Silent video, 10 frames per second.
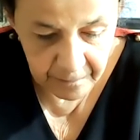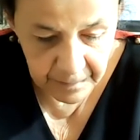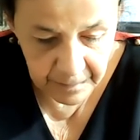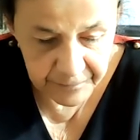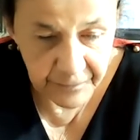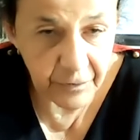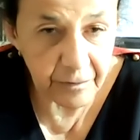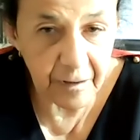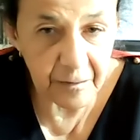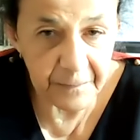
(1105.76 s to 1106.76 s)
thus
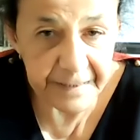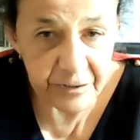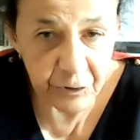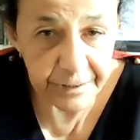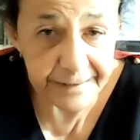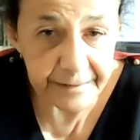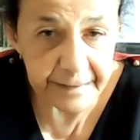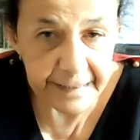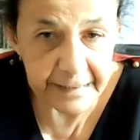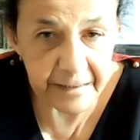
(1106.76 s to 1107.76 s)
far, our biggest shield
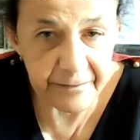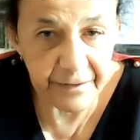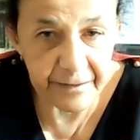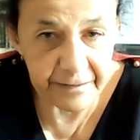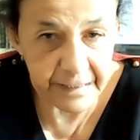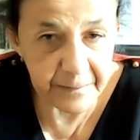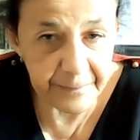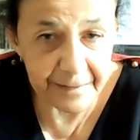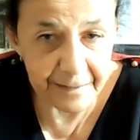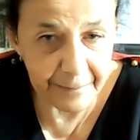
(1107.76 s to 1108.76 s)
against the virus has
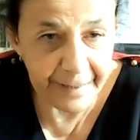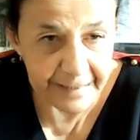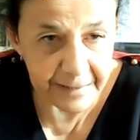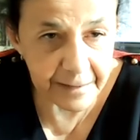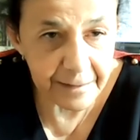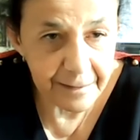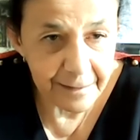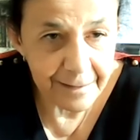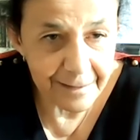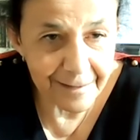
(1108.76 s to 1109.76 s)
been the mask,
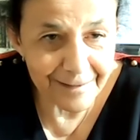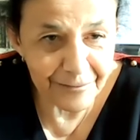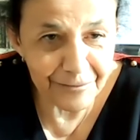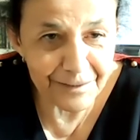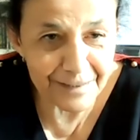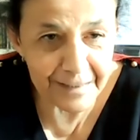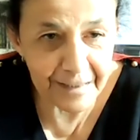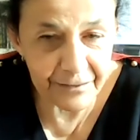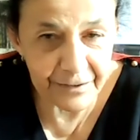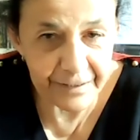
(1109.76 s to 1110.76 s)
the face
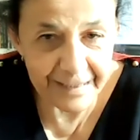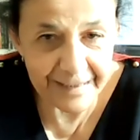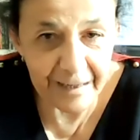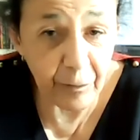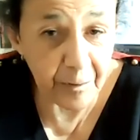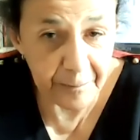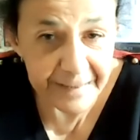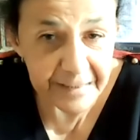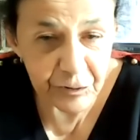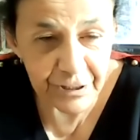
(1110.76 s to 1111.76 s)
covering, and now our
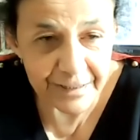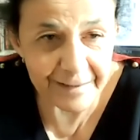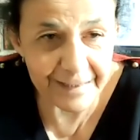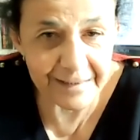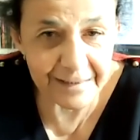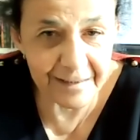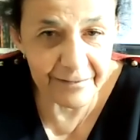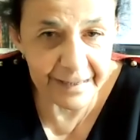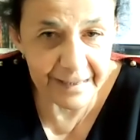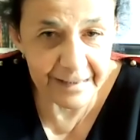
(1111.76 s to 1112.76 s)
biggest shield against the
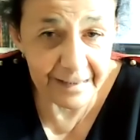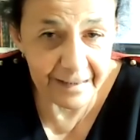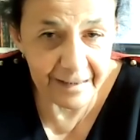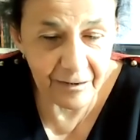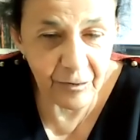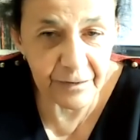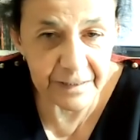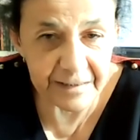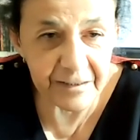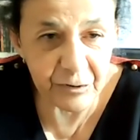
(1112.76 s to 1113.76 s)

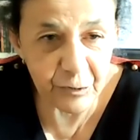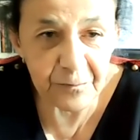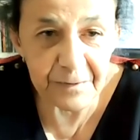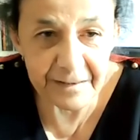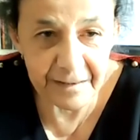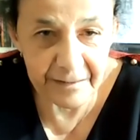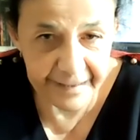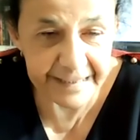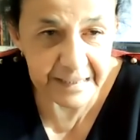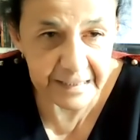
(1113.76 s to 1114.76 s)
COVID-19 should be the
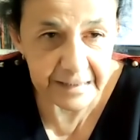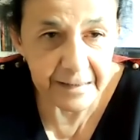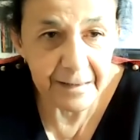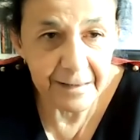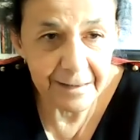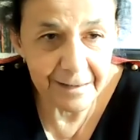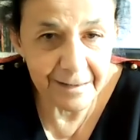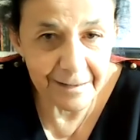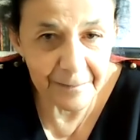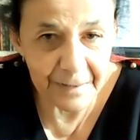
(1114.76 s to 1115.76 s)
vaccine.
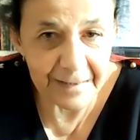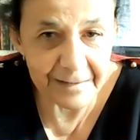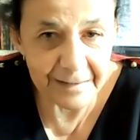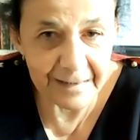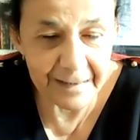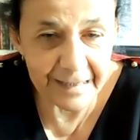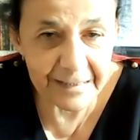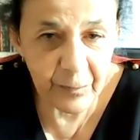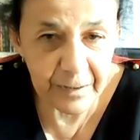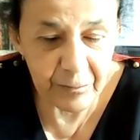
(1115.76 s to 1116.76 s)
And
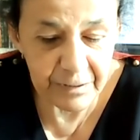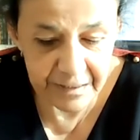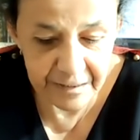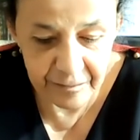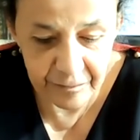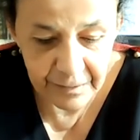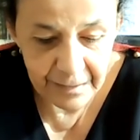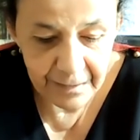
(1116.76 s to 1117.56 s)
that's why we need to